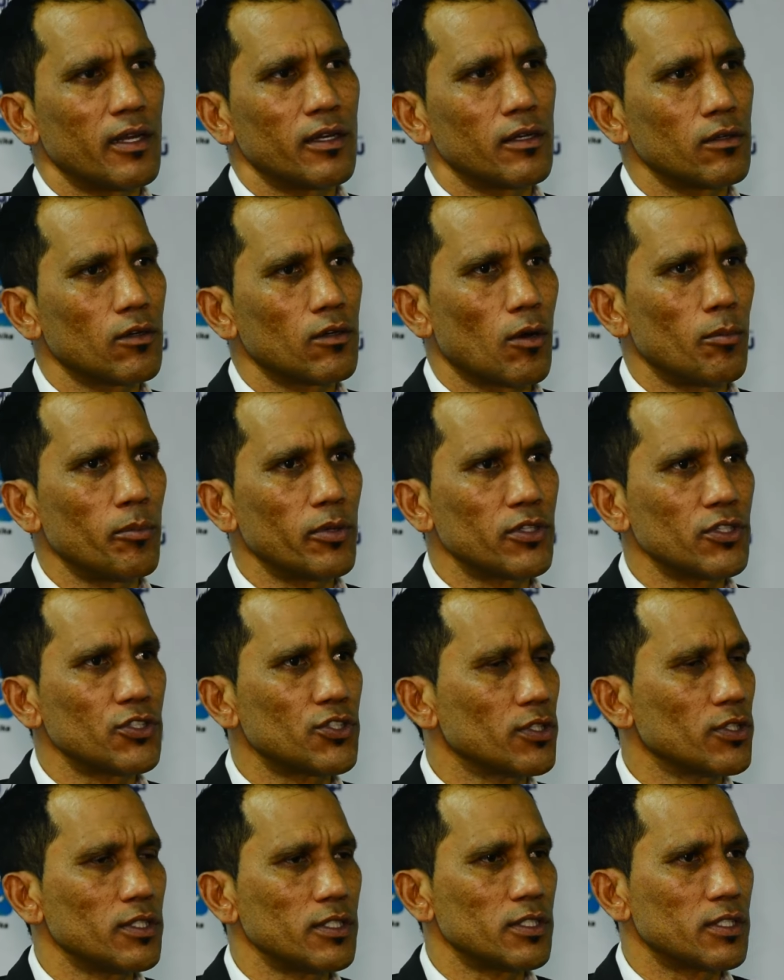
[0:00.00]
and
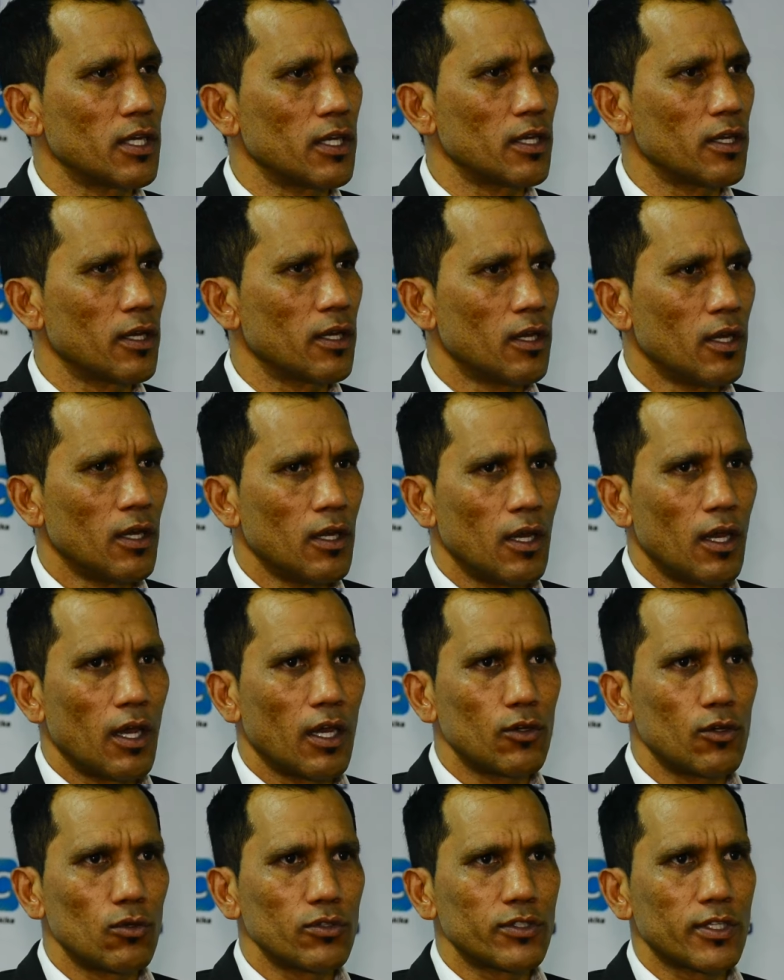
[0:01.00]
competition is there
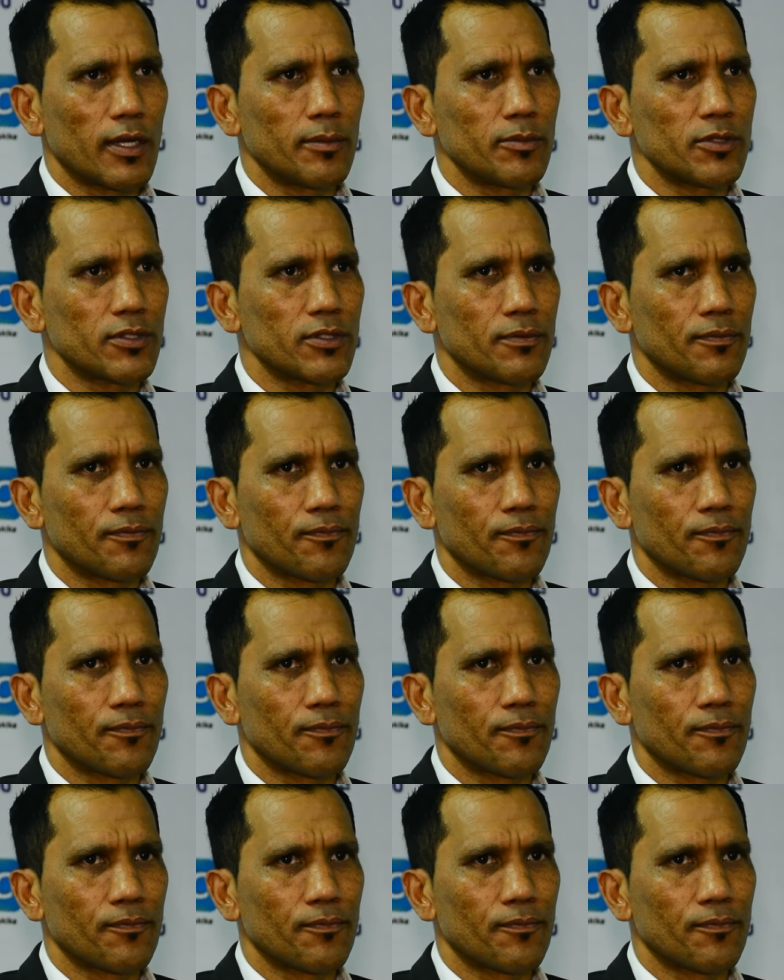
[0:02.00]
at all times.